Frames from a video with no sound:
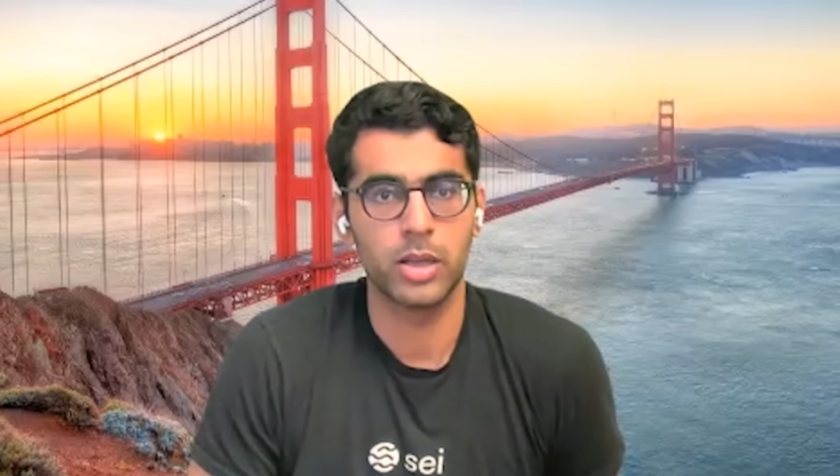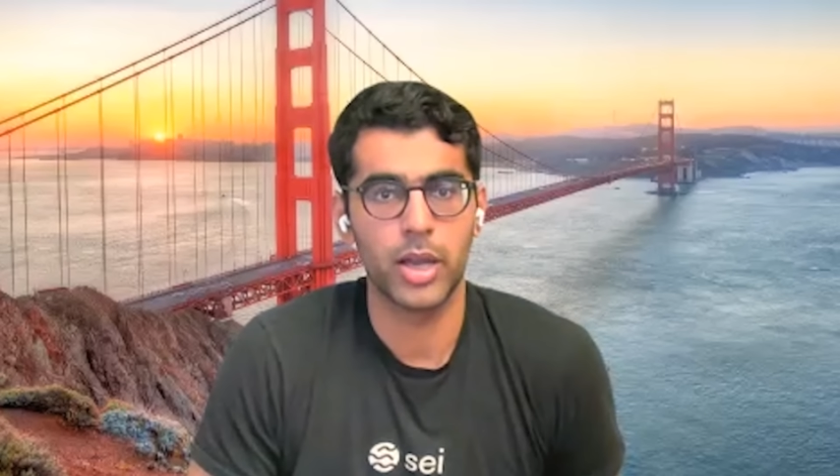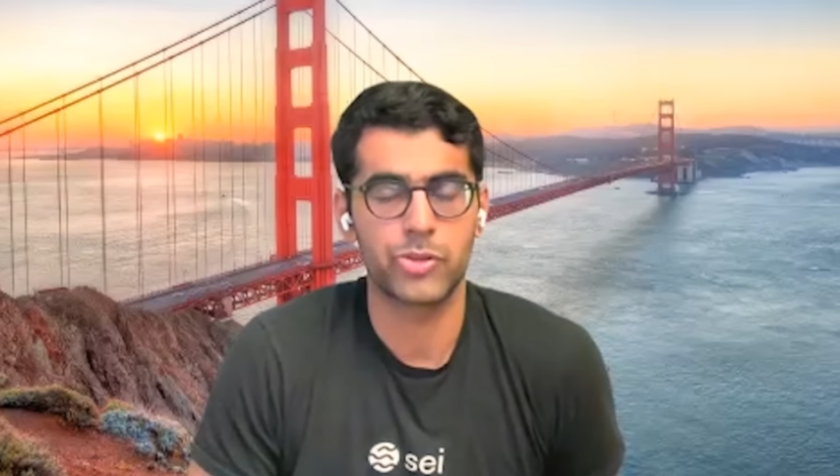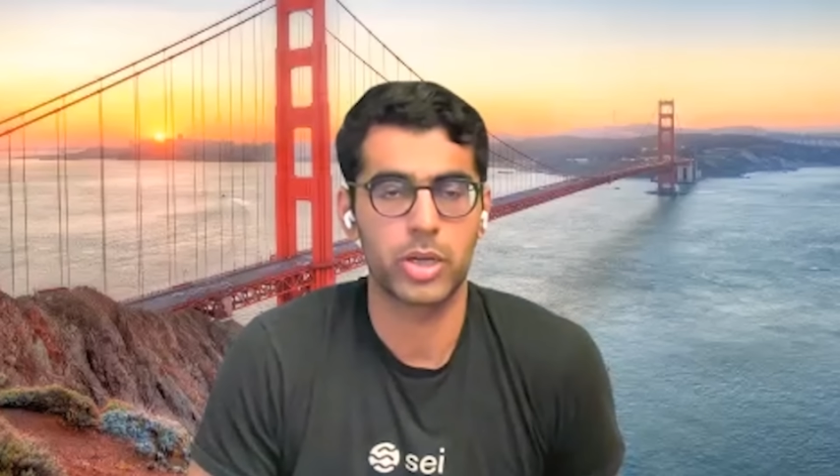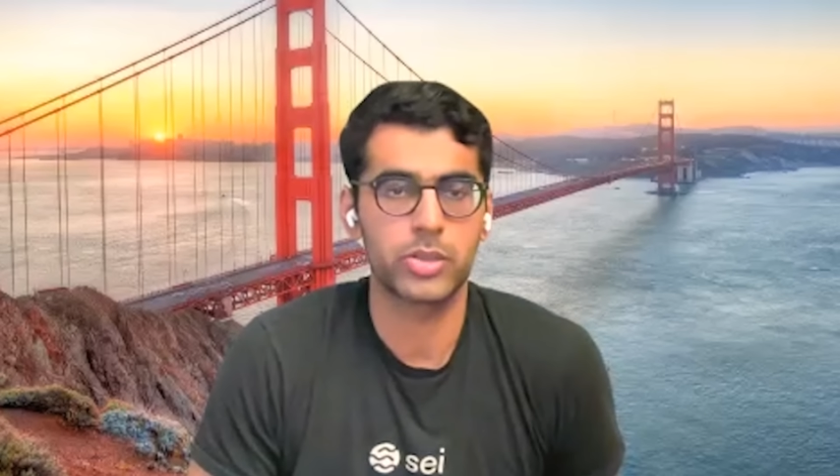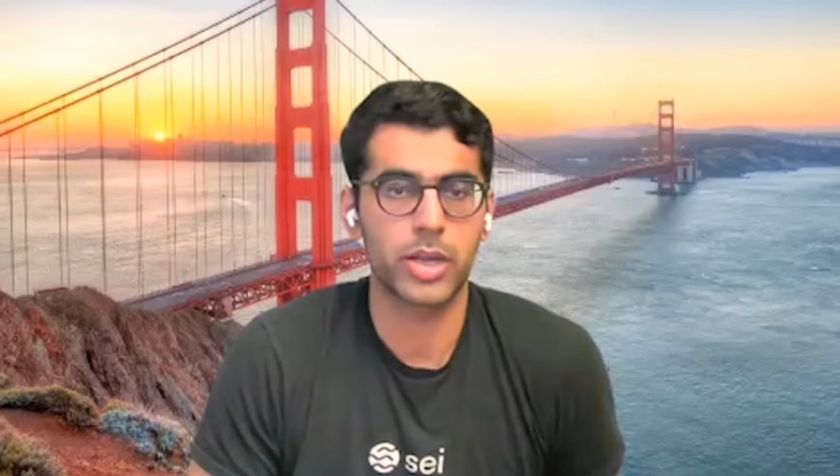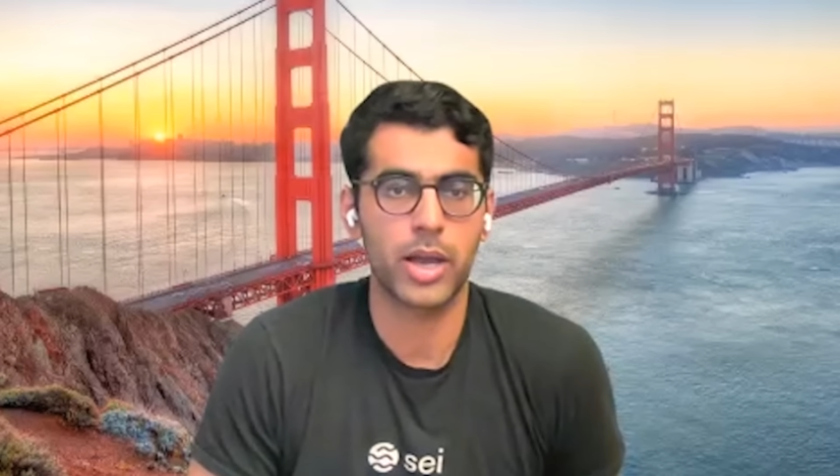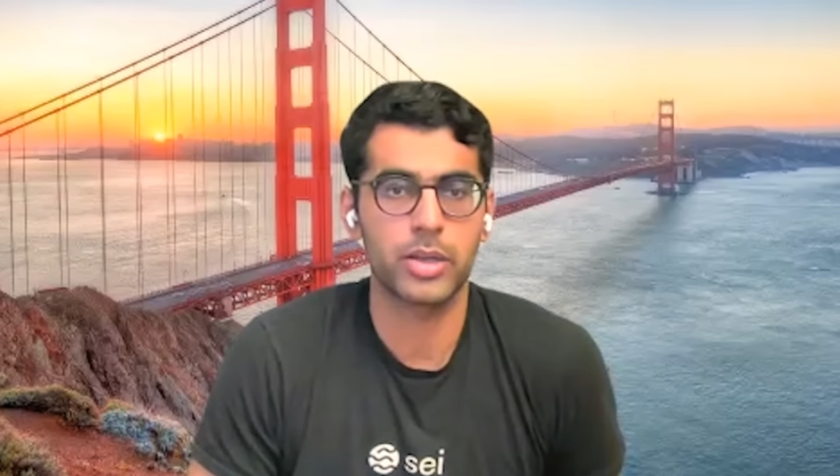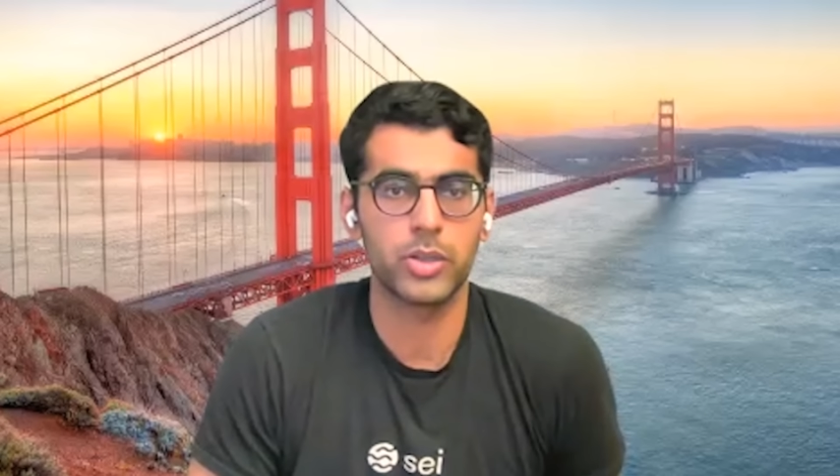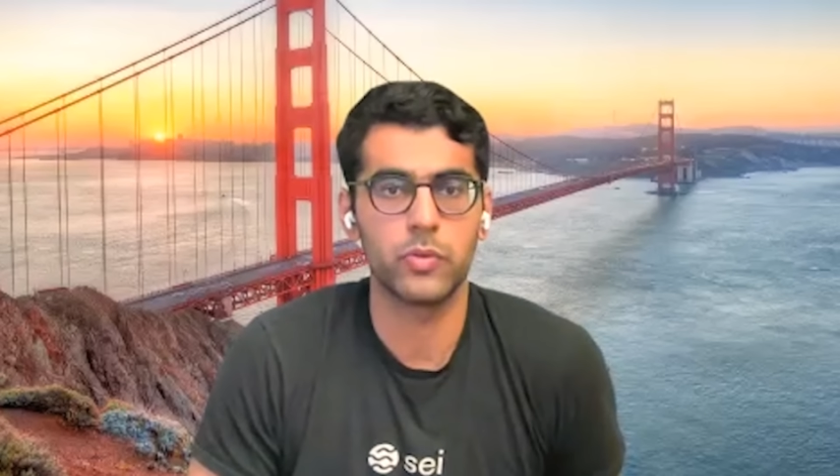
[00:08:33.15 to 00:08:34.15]
and trying to
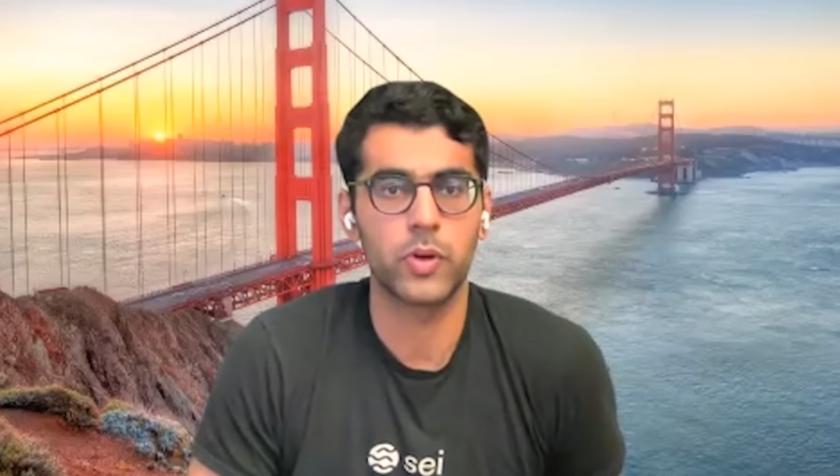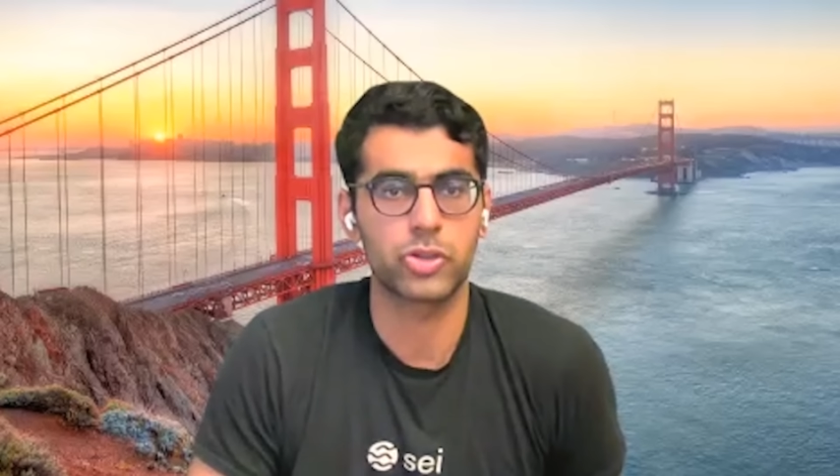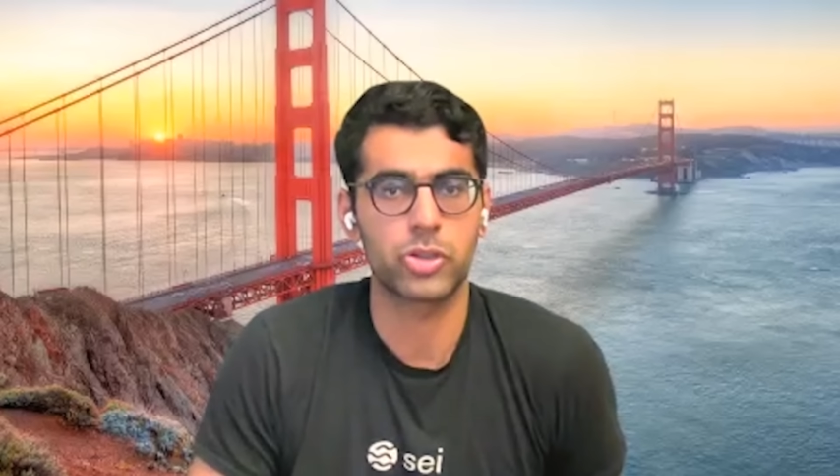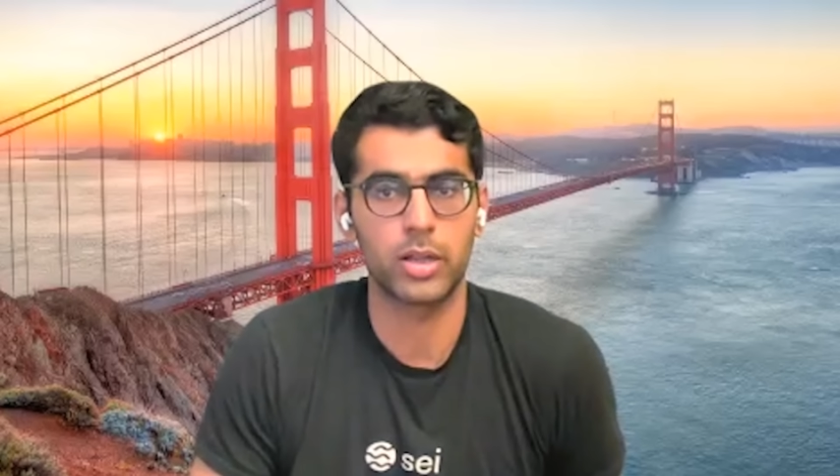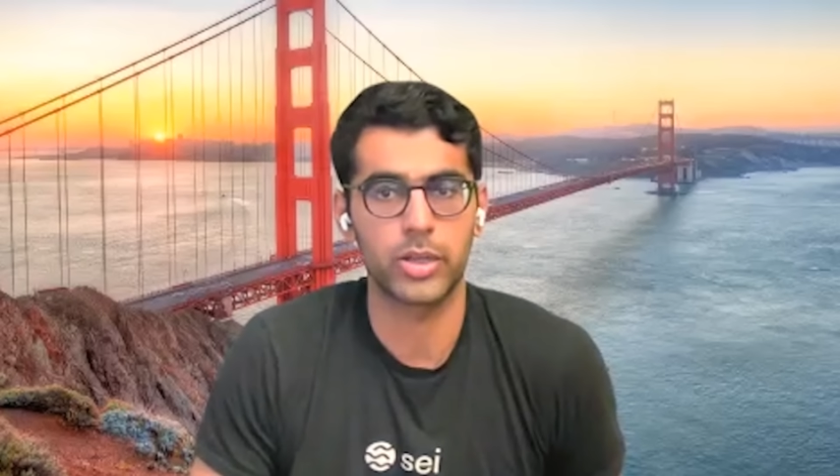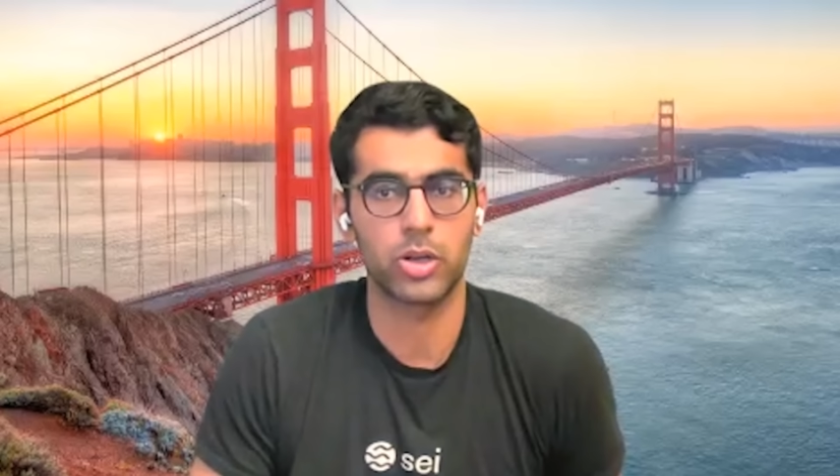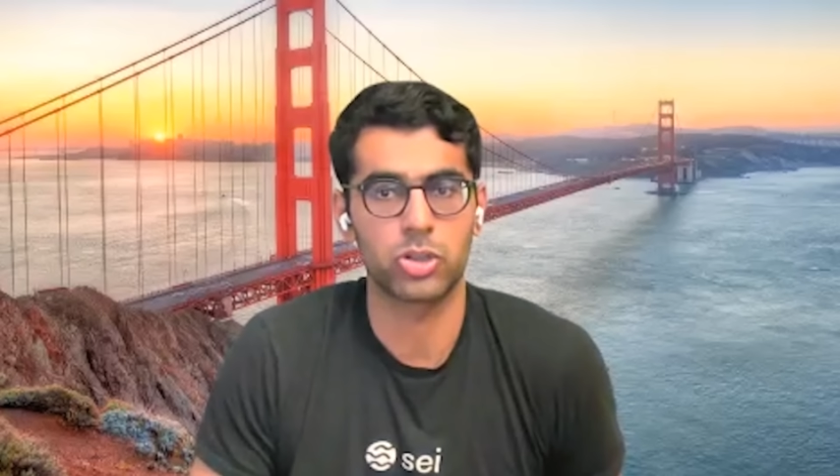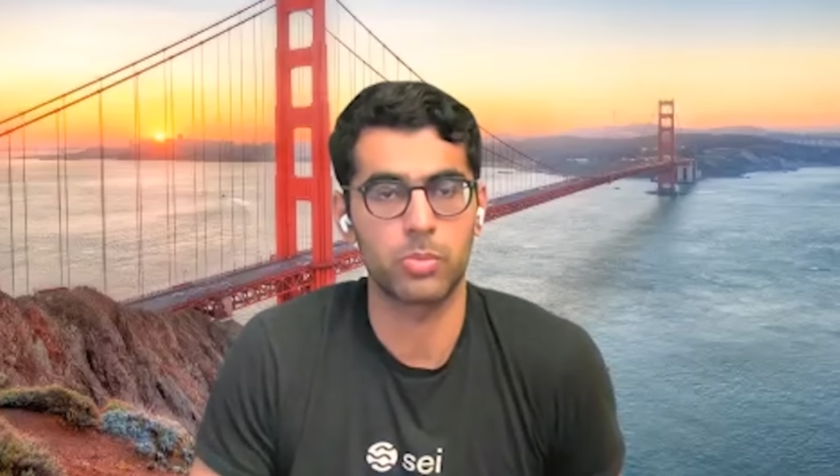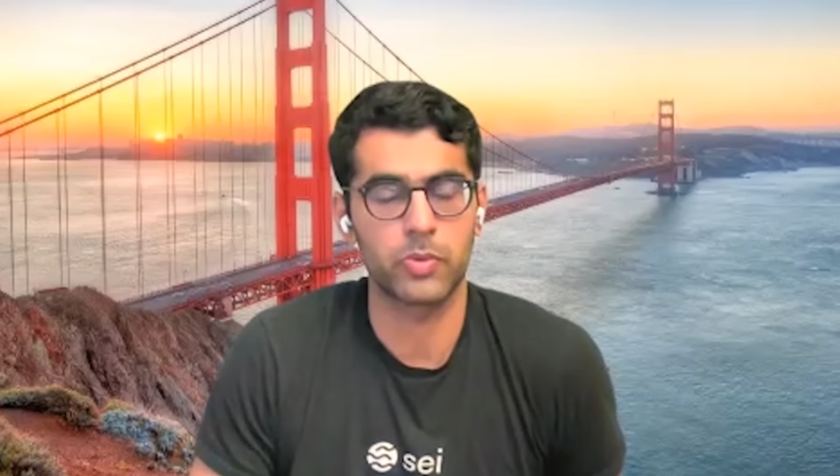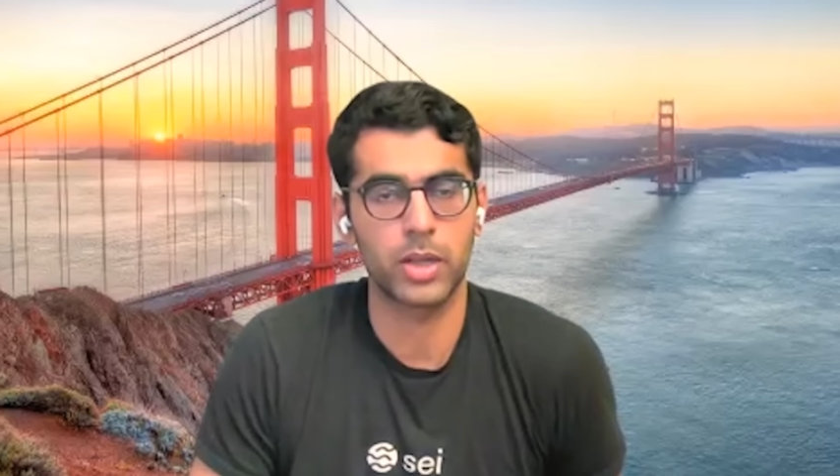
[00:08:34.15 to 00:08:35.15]
add in new functionality on
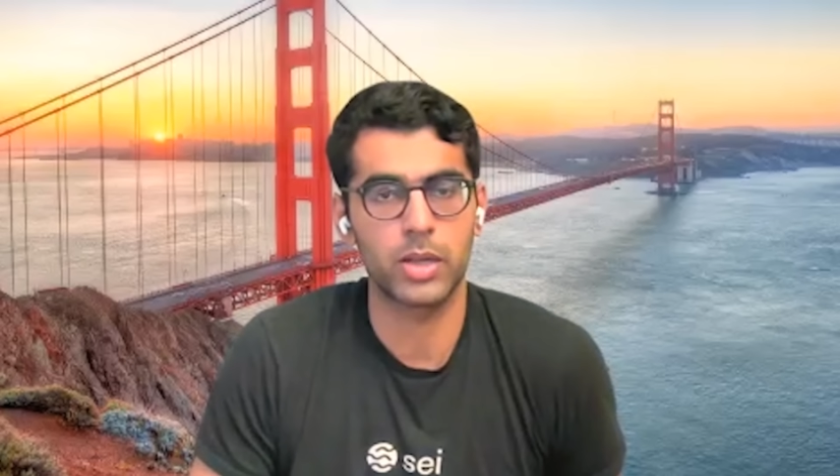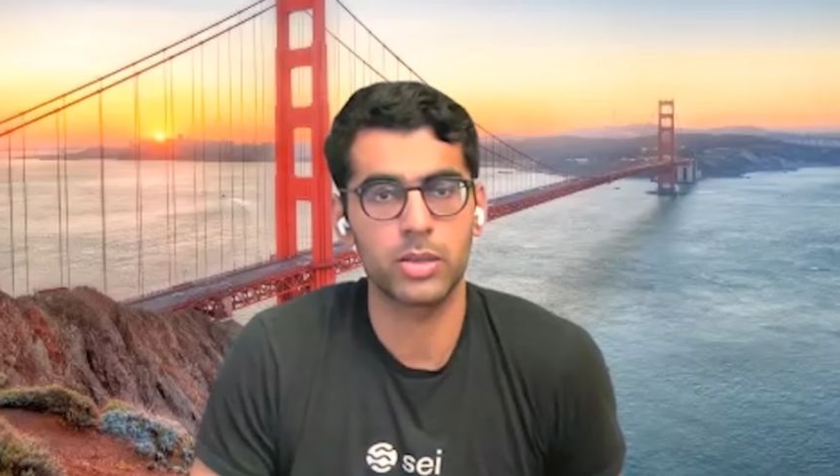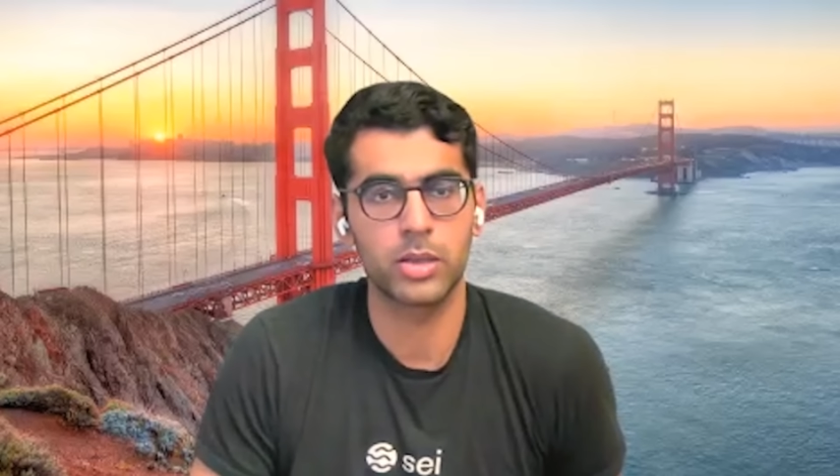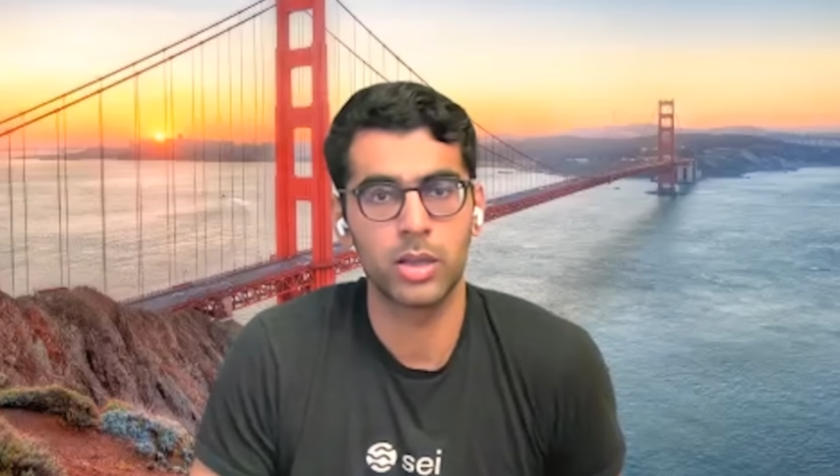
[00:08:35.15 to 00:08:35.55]
top of that,